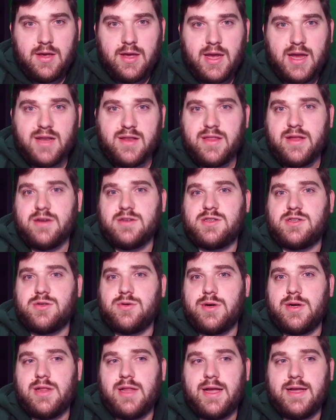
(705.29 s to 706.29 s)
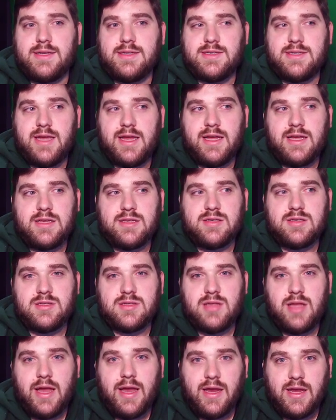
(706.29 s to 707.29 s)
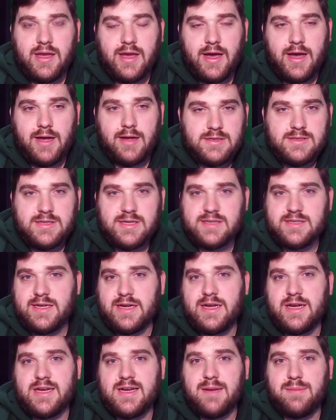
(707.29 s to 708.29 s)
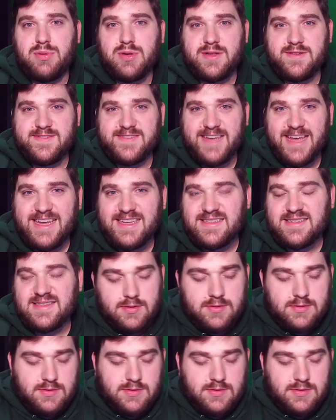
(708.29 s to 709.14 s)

And their storyline takes a couple of days.